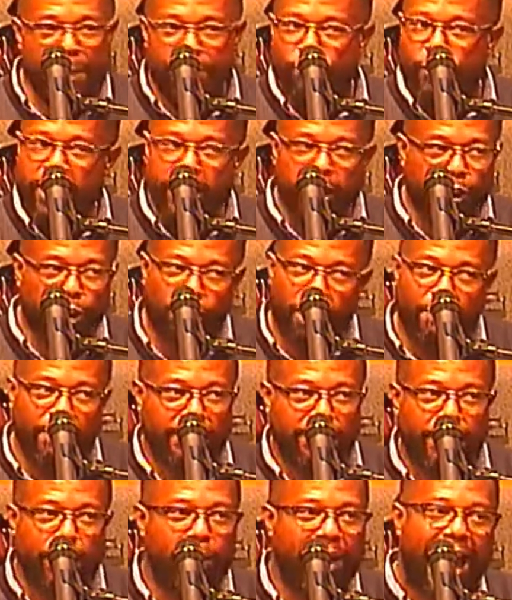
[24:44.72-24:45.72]
really
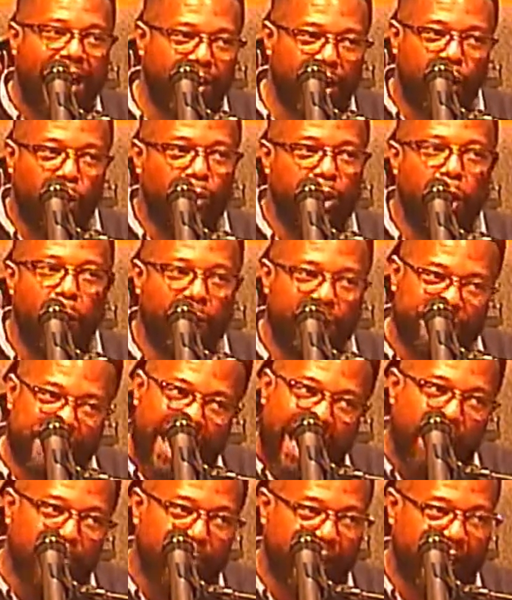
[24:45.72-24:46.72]
troubles me when I know your
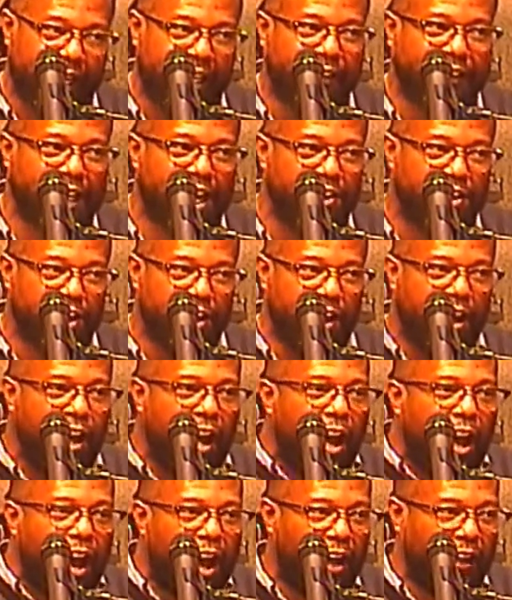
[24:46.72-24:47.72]
family is under
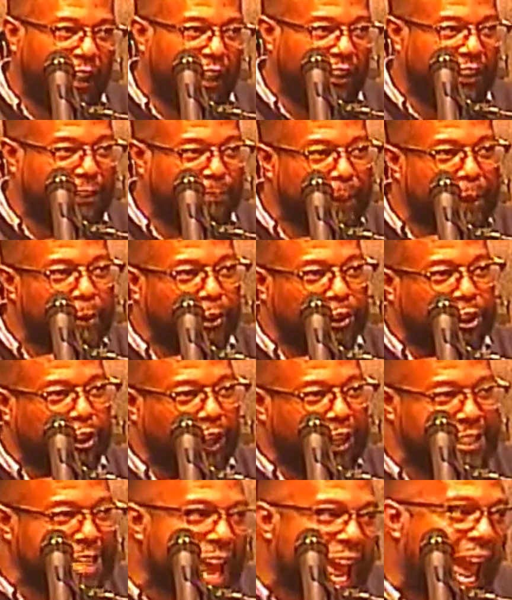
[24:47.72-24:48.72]
a spiritual
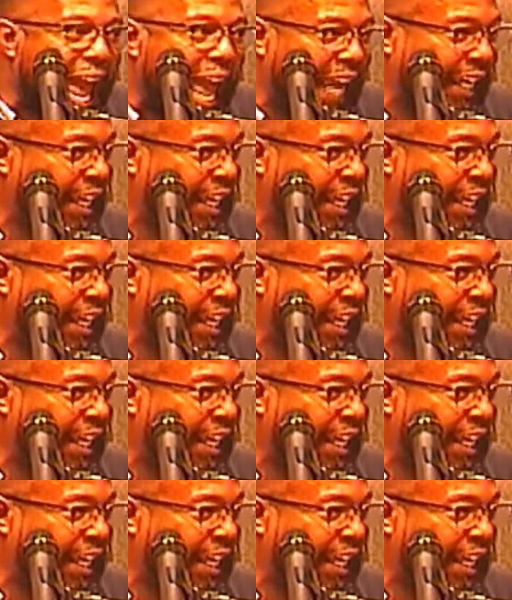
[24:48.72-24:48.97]
attack.